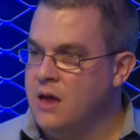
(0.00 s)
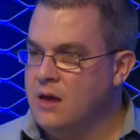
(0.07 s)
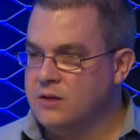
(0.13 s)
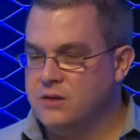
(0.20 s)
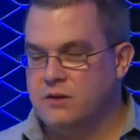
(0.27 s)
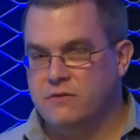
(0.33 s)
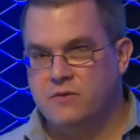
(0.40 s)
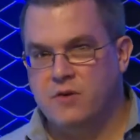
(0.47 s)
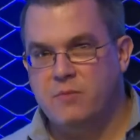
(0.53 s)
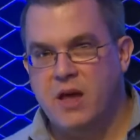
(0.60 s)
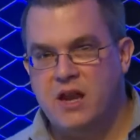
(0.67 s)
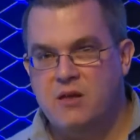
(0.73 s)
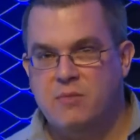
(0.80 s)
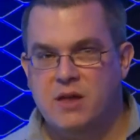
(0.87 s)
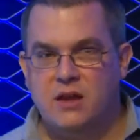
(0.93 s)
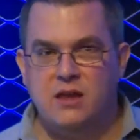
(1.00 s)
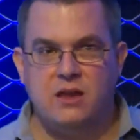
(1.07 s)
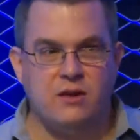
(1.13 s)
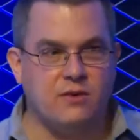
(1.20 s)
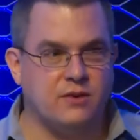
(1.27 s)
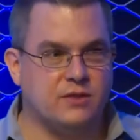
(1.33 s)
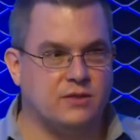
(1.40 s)
So for many, many
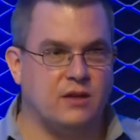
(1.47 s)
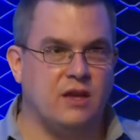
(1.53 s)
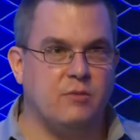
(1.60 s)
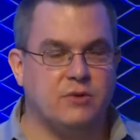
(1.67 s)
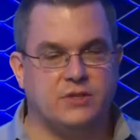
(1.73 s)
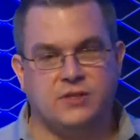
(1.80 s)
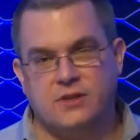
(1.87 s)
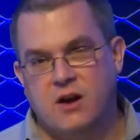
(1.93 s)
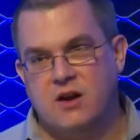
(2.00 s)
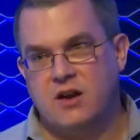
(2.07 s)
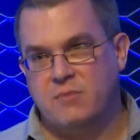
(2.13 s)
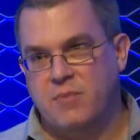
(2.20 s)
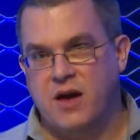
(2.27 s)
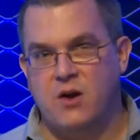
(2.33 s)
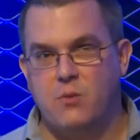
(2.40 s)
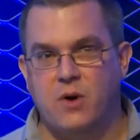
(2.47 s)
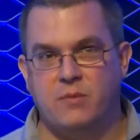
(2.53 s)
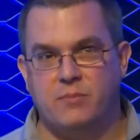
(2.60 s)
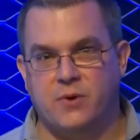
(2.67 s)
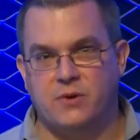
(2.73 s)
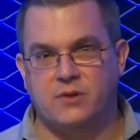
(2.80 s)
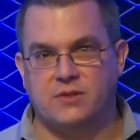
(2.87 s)
years, it was started by one
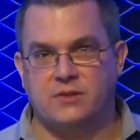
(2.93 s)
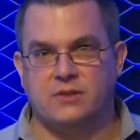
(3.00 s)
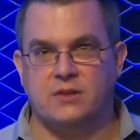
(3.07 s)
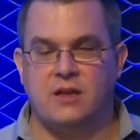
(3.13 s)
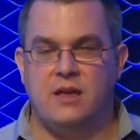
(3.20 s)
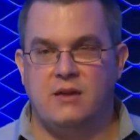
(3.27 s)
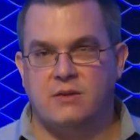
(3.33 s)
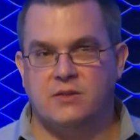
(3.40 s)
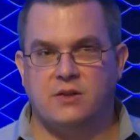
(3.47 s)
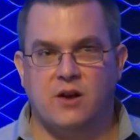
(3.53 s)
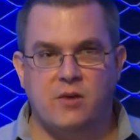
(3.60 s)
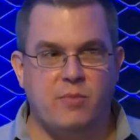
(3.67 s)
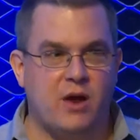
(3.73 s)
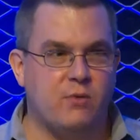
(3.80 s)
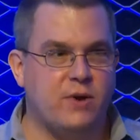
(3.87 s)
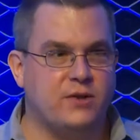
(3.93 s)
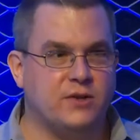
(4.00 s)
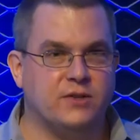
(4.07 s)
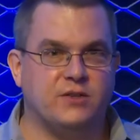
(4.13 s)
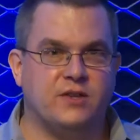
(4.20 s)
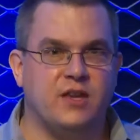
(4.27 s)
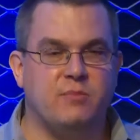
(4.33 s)
person, started by Richard
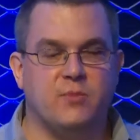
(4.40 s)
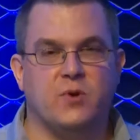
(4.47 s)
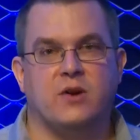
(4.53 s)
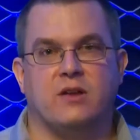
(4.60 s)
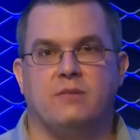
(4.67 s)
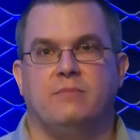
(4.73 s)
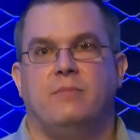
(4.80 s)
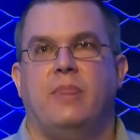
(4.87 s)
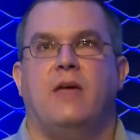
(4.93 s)
Steenbergen.